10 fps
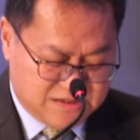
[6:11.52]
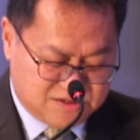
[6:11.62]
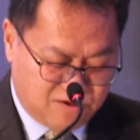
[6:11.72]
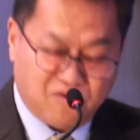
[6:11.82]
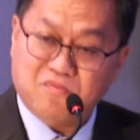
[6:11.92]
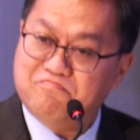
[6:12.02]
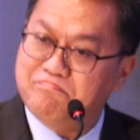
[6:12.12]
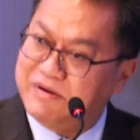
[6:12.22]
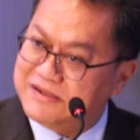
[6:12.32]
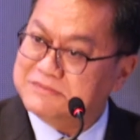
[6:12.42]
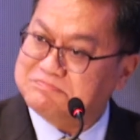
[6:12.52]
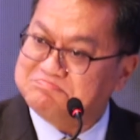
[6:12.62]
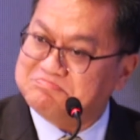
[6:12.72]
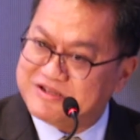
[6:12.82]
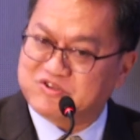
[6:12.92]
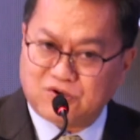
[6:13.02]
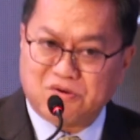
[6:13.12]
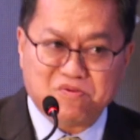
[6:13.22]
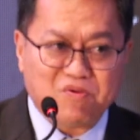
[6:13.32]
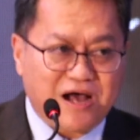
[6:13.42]
So, but,
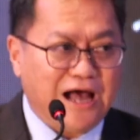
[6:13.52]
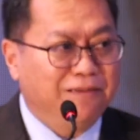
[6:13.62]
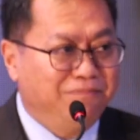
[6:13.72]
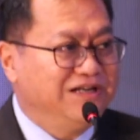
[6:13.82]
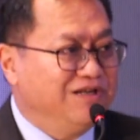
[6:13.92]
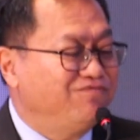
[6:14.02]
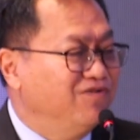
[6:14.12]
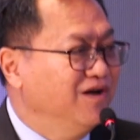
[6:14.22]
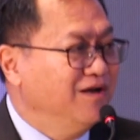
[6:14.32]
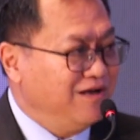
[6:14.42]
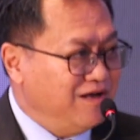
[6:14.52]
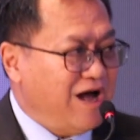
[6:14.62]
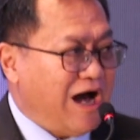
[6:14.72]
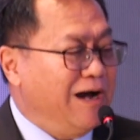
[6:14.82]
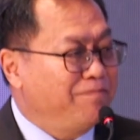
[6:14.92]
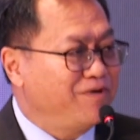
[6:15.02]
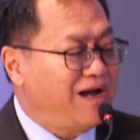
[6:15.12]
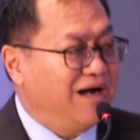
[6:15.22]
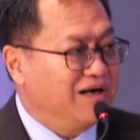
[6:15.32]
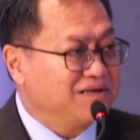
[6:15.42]
so I believe
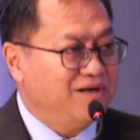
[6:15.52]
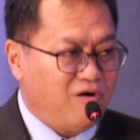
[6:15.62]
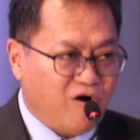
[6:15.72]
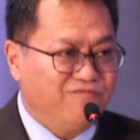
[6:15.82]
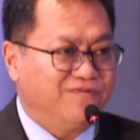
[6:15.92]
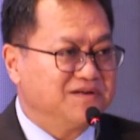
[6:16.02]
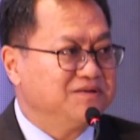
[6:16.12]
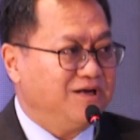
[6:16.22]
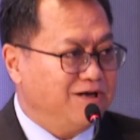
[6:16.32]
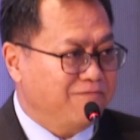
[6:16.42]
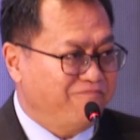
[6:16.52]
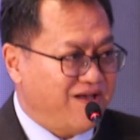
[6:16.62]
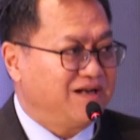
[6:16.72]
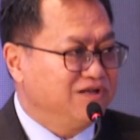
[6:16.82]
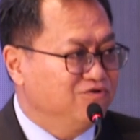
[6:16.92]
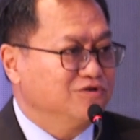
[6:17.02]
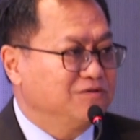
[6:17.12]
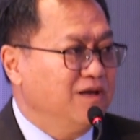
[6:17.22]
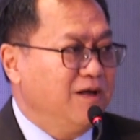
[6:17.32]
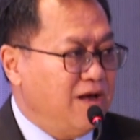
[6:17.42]
APR offer a very good
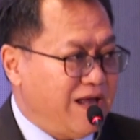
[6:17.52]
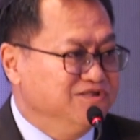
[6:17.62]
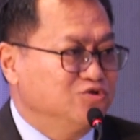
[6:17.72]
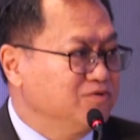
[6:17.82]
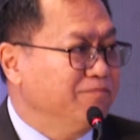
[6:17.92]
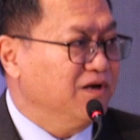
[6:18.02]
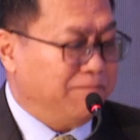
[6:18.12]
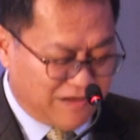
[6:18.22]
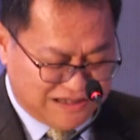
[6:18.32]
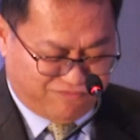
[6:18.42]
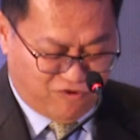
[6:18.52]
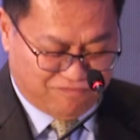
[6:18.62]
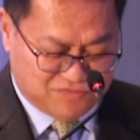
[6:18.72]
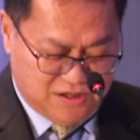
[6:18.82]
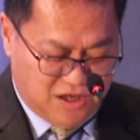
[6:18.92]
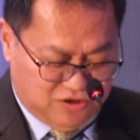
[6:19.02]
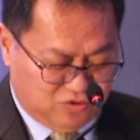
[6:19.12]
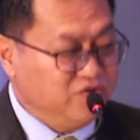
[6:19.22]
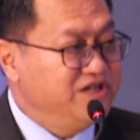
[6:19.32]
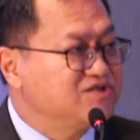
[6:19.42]
and suitable platform
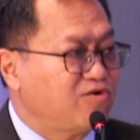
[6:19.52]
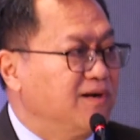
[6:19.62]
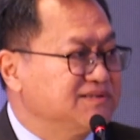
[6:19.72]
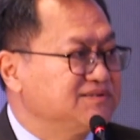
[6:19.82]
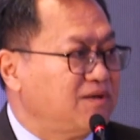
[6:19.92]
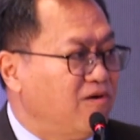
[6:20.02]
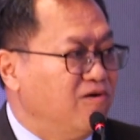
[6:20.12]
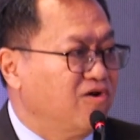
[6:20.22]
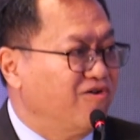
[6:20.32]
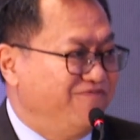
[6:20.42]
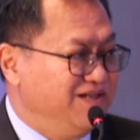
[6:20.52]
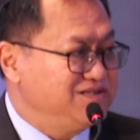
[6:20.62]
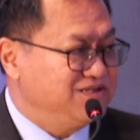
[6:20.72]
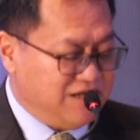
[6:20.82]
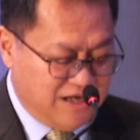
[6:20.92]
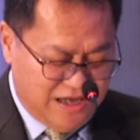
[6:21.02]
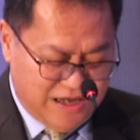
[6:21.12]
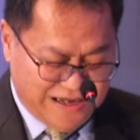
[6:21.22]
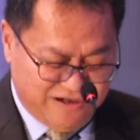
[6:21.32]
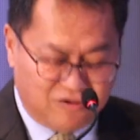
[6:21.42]
to discuss all of this
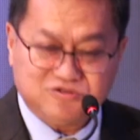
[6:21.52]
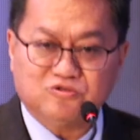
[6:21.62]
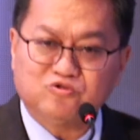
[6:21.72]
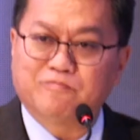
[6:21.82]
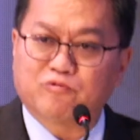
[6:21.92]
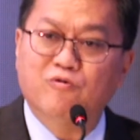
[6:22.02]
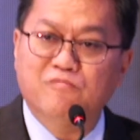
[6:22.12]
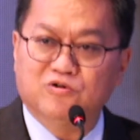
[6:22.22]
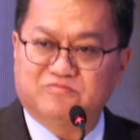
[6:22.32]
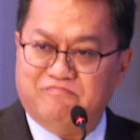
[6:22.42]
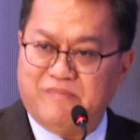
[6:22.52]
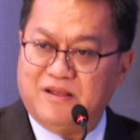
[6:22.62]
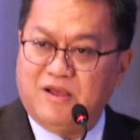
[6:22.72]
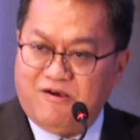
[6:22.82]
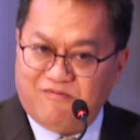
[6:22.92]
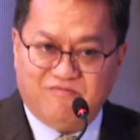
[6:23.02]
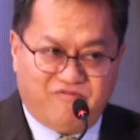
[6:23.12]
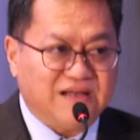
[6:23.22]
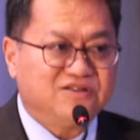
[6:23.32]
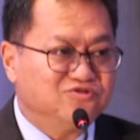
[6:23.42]
and also to promote
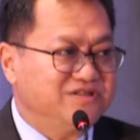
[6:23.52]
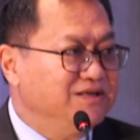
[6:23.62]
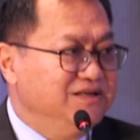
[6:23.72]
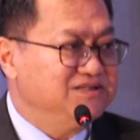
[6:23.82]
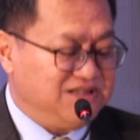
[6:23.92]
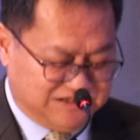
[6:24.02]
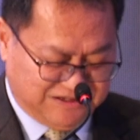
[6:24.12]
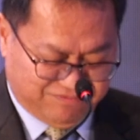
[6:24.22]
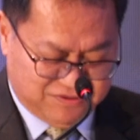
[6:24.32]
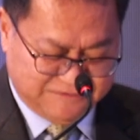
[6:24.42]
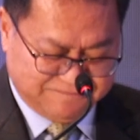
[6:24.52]
various initiatives